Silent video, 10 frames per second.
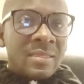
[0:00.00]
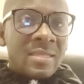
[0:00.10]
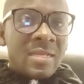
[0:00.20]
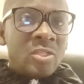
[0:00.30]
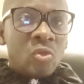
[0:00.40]

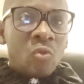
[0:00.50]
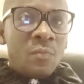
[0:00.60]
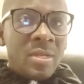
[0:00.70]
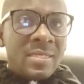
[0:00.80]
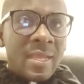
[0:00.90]
that
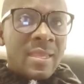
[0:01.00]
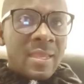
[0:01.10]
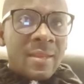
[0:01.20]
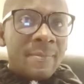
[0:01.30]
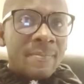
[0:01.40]
should be
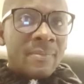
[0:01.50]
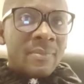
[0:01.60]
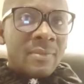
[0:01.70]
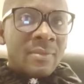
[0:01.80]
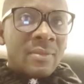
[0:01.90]
taken
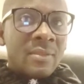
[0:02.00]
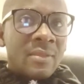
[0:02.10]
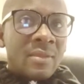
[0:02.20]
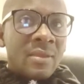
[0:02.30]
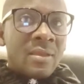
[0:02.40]

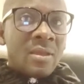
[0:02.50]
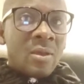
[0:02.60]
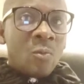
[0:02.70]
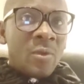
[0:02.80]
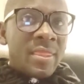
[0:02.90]

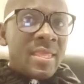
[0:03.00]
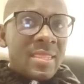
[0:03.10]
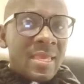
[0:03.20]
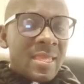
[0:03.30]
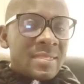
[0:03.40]

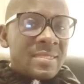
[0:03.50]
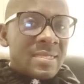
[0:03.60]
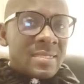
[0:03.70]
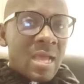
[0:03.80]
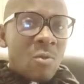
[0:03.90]
within the
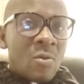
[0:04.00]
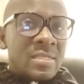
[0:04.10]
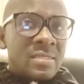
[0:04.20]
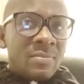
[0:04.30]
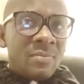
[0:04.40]
6
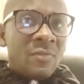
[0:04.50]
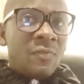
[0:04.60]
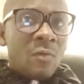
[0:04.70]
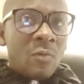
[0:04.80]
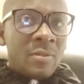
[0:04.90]
hours
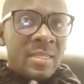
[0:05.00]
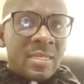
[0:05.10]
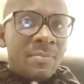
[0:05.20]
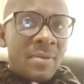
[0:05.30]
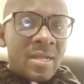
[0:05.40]
before
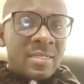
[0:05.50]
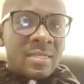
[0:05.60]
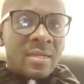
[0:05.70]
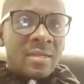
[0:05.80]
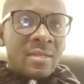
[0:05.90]
the
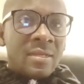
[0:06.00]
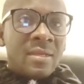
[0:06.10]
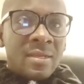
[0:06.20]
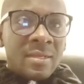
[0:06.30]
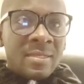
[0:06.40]
departure.
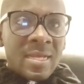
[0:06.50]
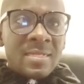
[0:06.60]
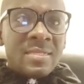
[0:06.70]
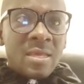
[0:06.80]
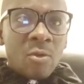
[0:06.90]

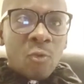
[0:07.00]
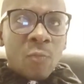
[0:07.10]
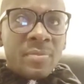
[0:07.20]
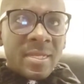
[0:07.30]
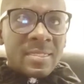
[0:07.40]
That is the
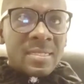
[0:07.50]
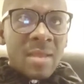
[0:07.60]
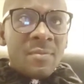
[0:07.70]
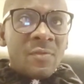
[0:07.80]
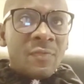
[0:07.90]
group that is
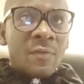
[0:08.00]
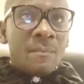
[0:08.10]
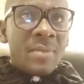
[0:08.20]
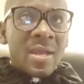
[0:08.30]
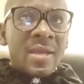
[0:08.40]
coming
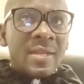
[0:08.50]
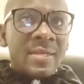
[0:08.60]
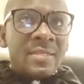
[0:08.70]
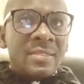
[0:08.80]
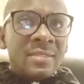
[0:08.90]
from
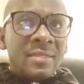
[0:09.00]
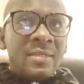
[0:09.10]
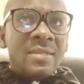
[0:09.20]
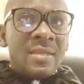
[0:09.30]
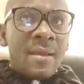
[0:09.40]
Bangladesh,
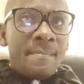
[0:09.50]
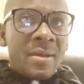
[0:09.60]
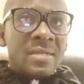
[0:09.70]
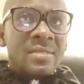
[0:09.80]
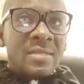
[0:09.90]
India,
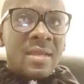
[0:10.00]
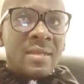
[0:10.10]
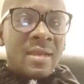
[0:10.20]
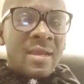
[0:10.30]
Pakistan,